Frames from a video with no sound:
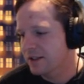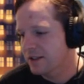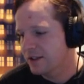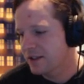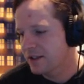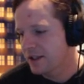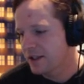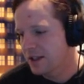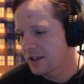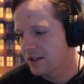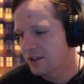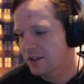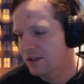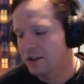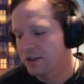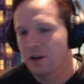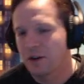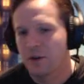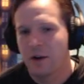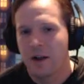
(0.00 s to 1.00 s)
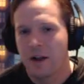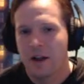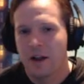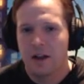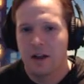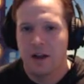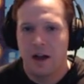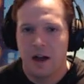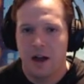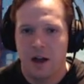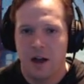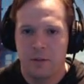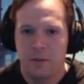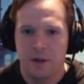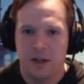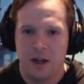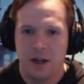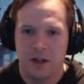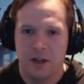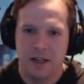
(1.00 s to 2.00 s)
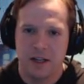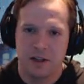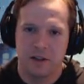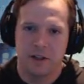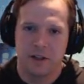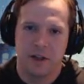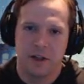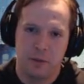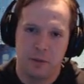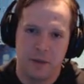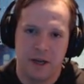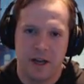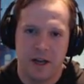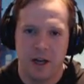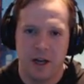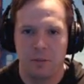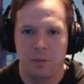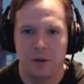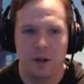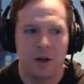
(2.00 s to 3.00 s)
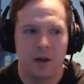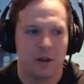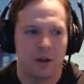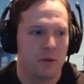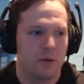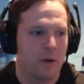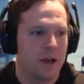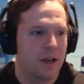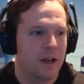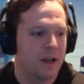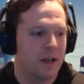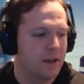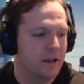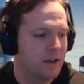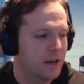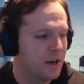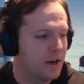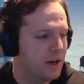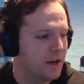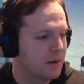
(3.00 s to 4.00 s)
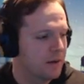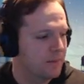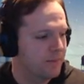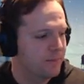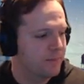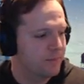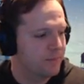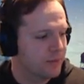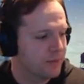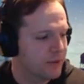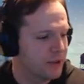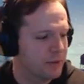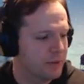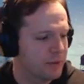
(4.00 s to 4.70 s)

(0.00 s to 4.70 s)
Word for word: seed. So I'll be I'll get a little bit of help along the way um, to